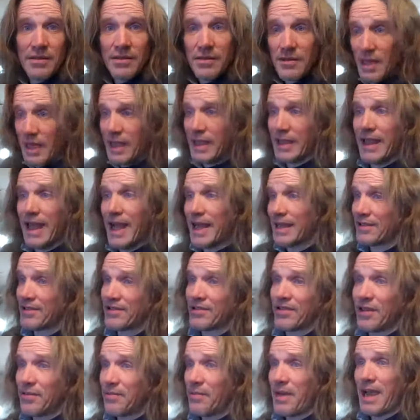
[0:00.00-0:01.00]
Like that's
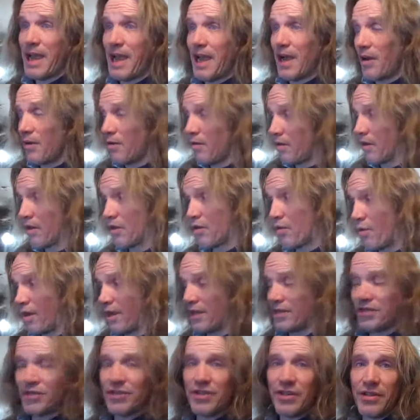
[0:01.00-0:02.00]
somehow a
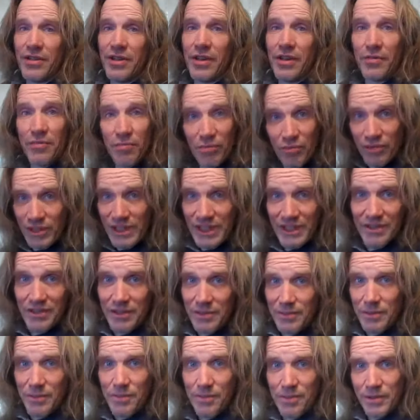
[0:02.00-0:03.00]
question a
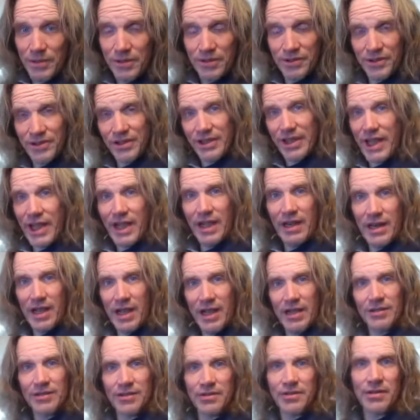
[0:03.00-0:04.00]
reasonable person can't
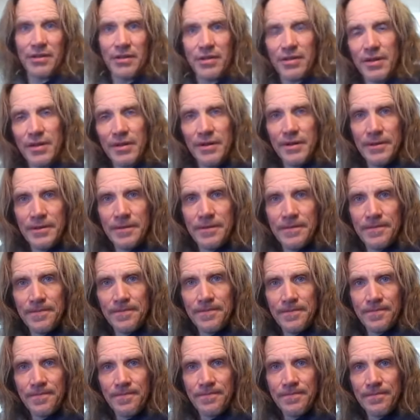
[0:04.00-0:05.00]
answer.
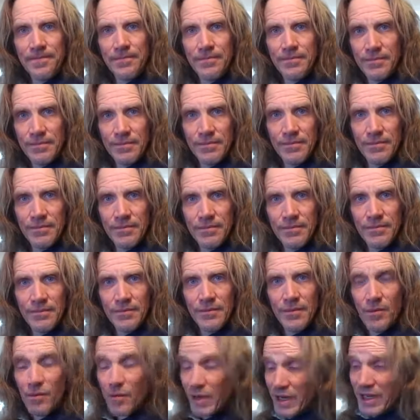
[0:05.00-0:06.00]
Hmm?
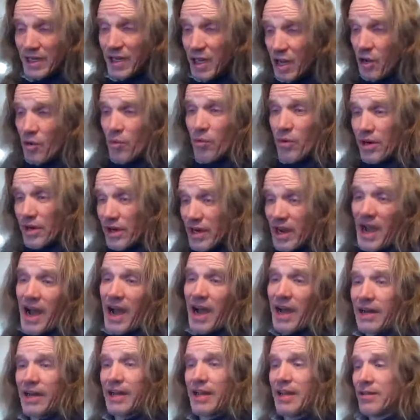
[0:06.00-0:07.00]
We know we're
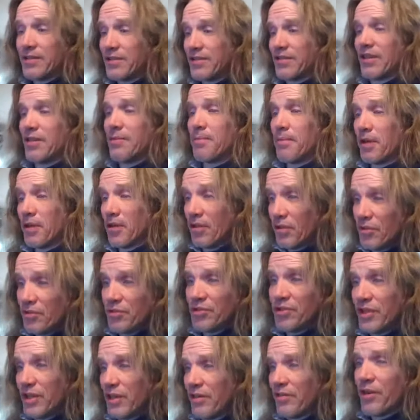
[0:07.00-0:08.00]
not in some
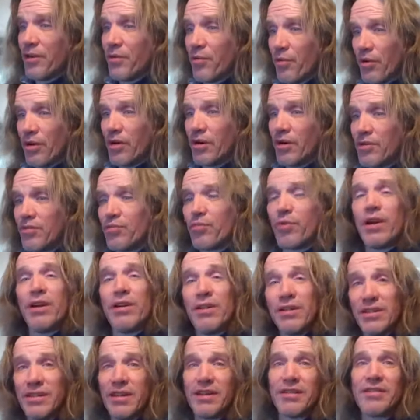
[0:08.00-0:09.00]
illusionary world
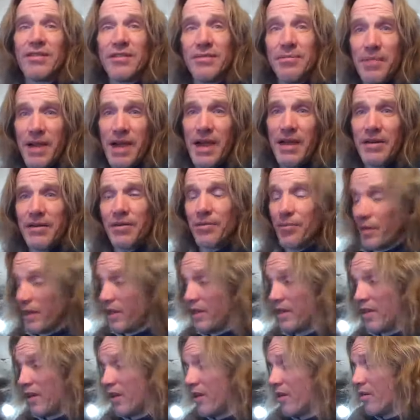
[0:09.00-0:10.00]
where it doesn't matter. We
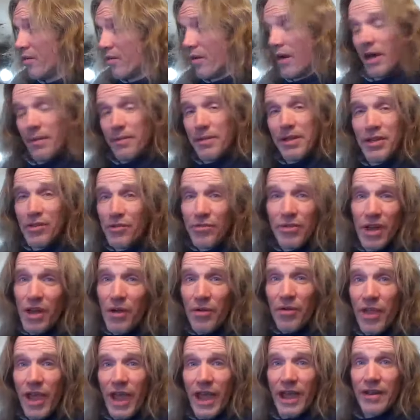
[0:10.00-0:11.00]
know. I mean, you
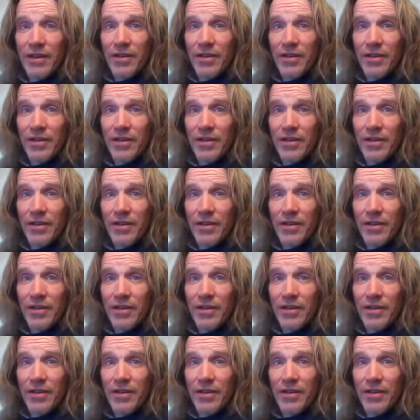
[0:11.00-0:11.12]
know that.